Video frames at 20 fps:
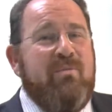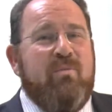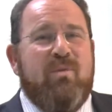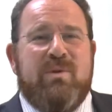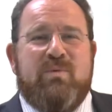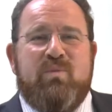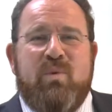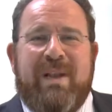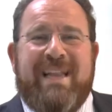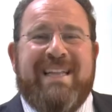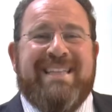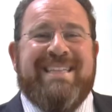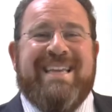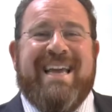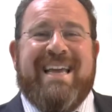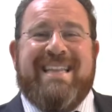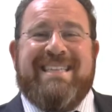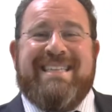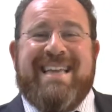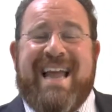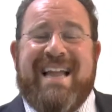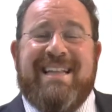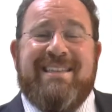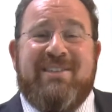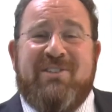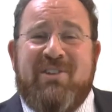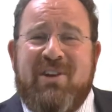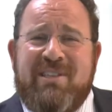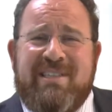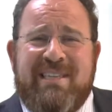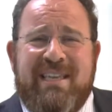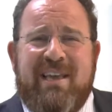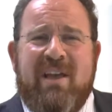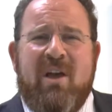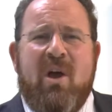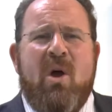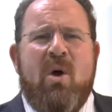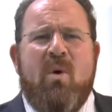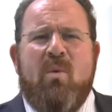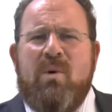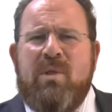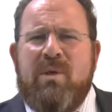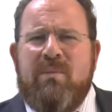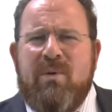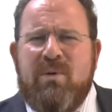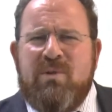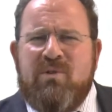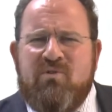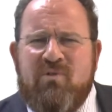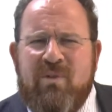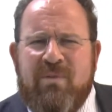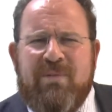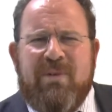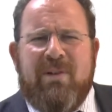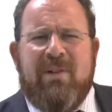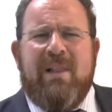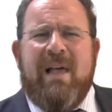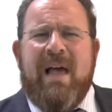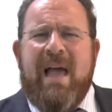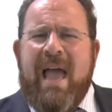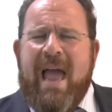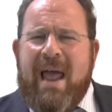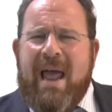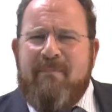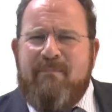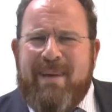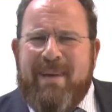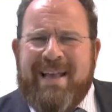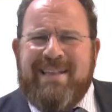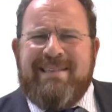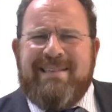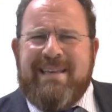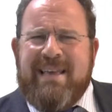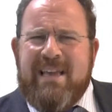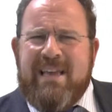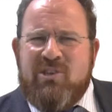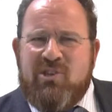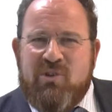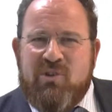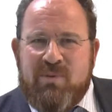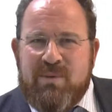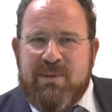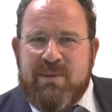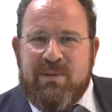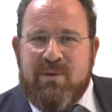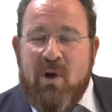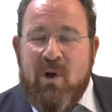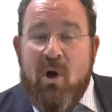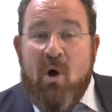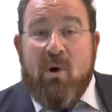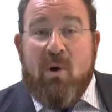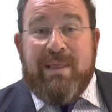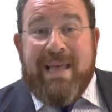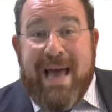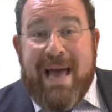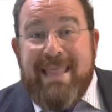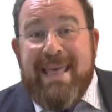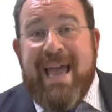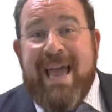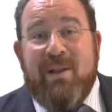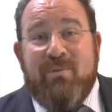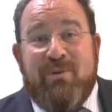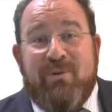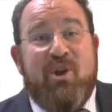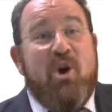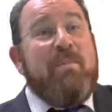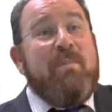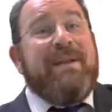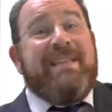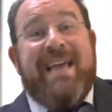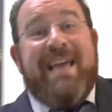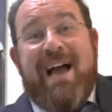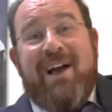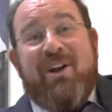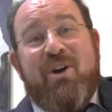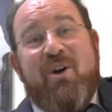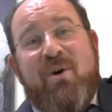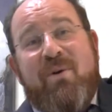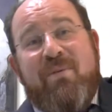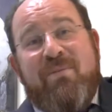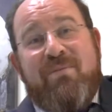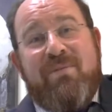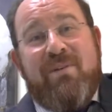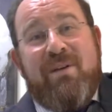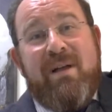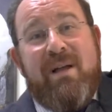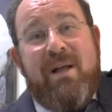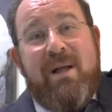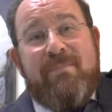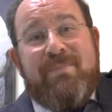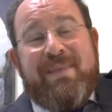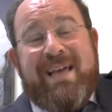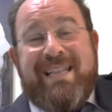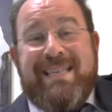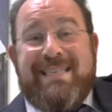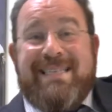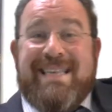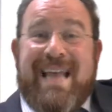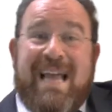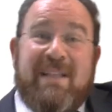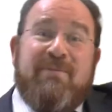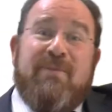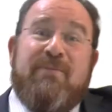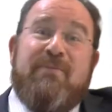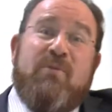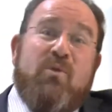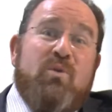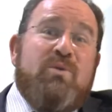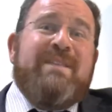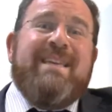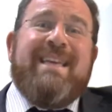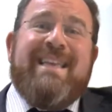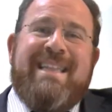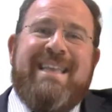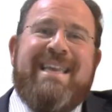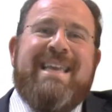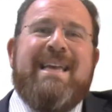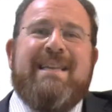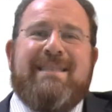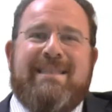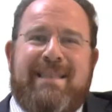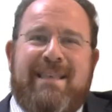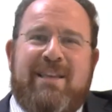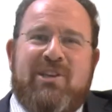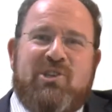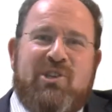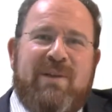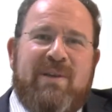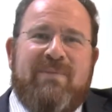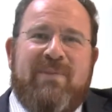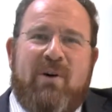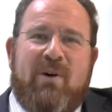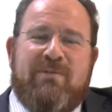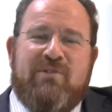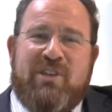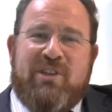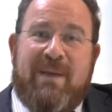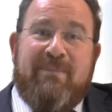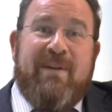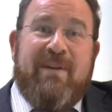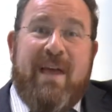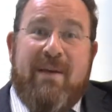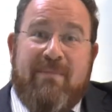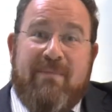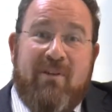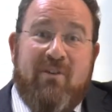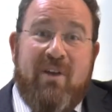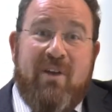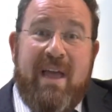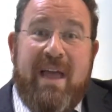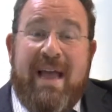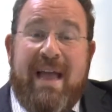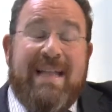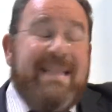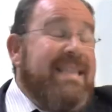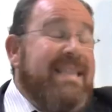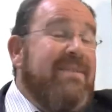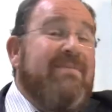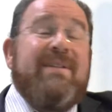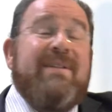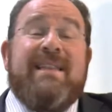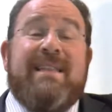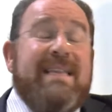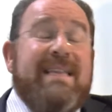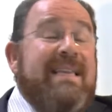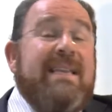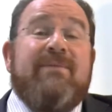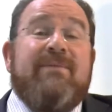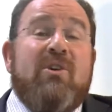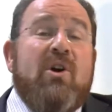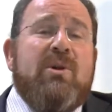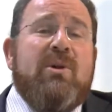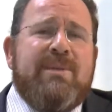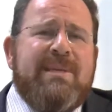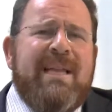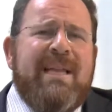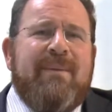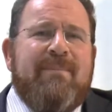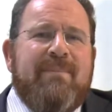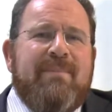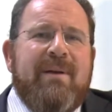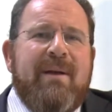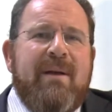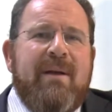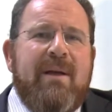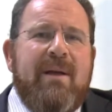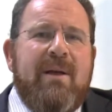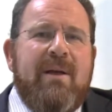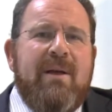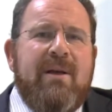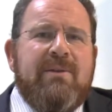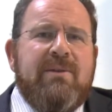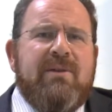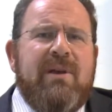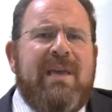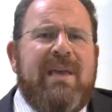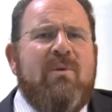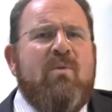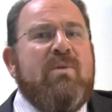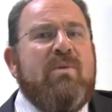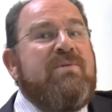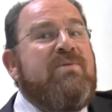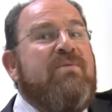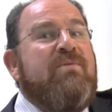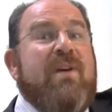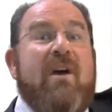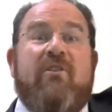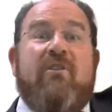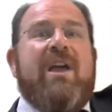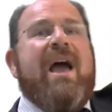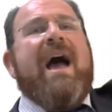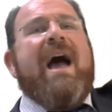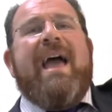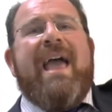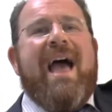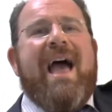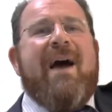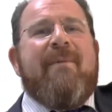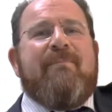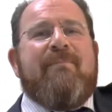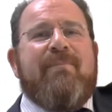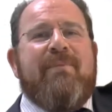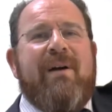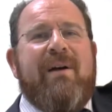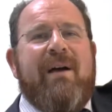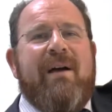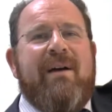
was willing to get his hands dirty with the most trivial and basic issues. On the other hand, we know about Yaakov that he sat for 14 years in the yeshiva of Shem Ve'ever and didn't even go to sleep. So he was very high up